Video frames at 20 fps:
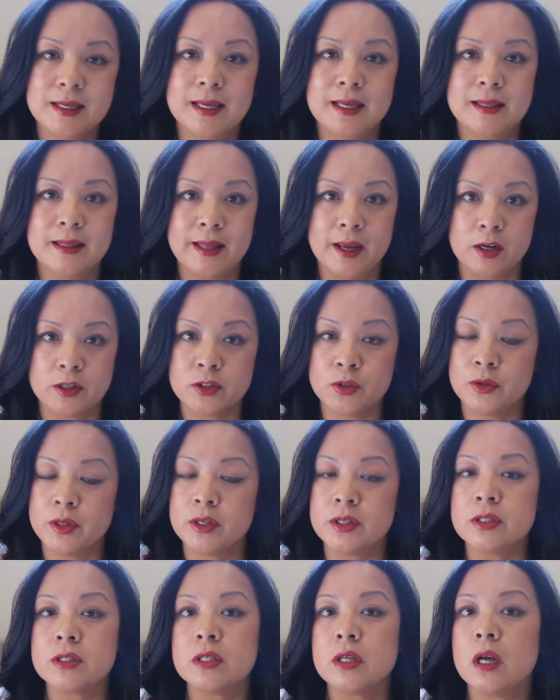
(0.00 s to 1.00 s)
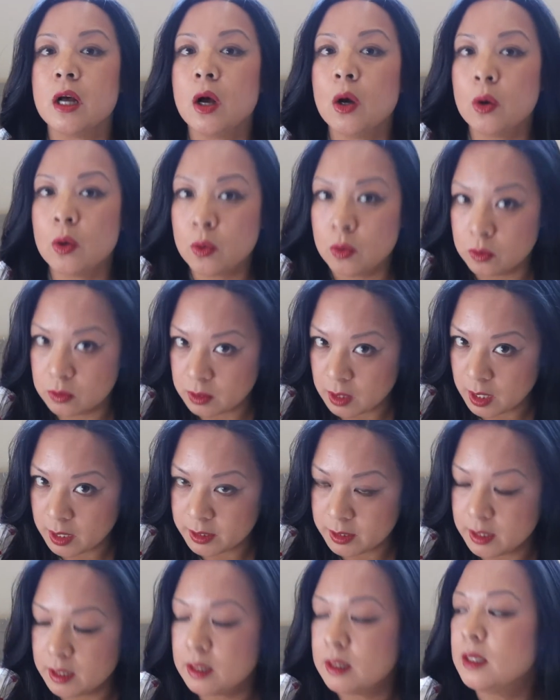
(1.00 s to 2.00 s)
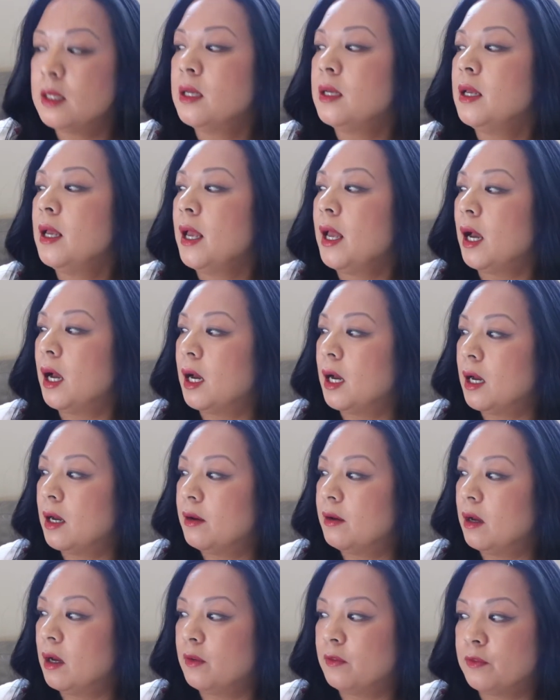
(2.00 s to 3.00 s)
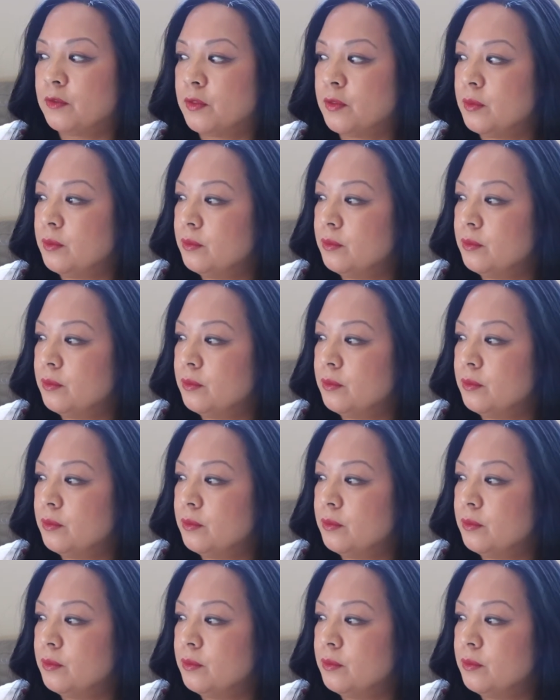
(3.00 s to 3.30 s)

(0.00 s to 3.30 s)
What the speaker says: in there. So there's a whole lot of